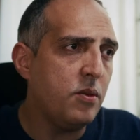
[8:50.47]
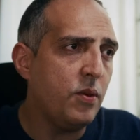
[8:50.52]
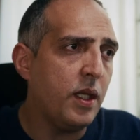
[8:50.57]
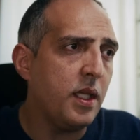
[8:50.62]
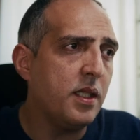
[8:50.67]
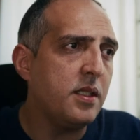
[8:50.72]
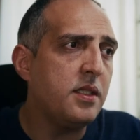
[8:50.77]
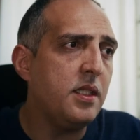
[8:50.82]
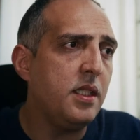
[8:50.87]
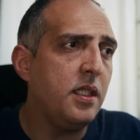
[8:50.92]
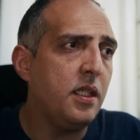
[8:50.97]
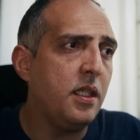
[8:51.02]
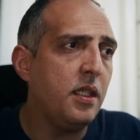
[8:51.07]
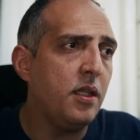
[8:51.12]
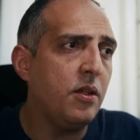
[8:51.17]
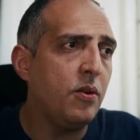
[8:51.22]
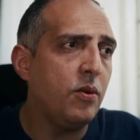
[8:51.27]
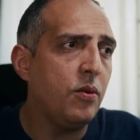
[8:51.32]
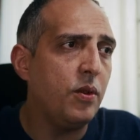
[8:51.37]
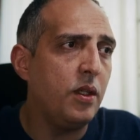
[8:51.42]
We can see
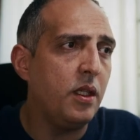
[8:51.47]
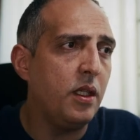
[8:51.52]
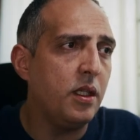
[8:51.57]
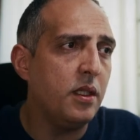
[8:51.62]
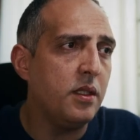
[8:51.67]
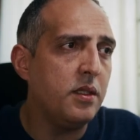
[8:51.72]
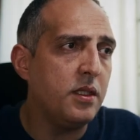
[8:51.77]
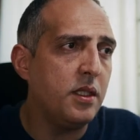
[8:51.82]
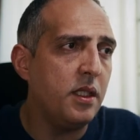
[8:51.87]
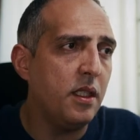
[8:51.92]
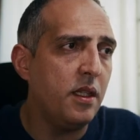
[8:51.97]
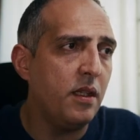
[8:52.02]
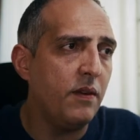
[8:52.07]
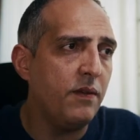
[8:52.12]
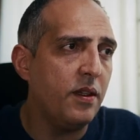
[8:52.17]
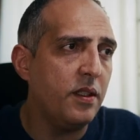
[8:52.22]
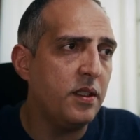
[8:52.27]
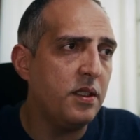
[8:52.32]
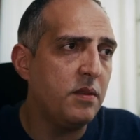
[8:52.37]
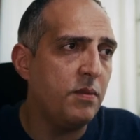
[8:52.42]
here, we see the
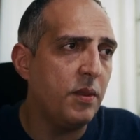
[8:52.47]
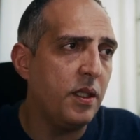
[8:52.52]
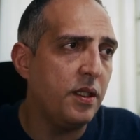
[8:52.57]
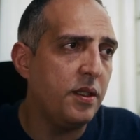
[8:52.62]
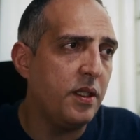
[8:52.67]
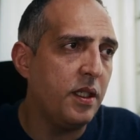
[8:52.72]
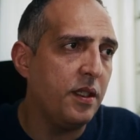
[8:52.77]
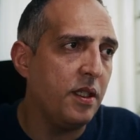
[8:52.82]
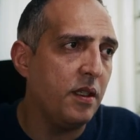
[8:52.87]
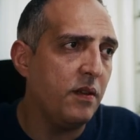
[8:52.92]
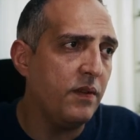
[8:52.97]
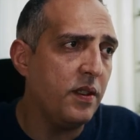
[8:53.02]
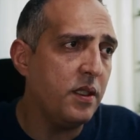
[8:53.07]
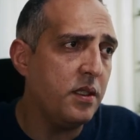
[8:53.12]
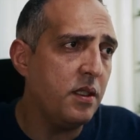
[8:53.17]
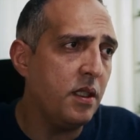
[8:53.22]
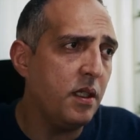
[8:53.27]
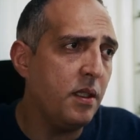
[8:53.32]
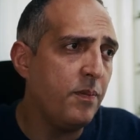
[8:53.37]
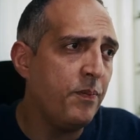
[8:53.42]
first penetrating
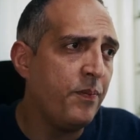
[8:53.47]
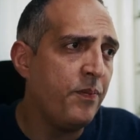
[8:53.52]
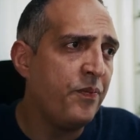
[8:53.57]
vessel.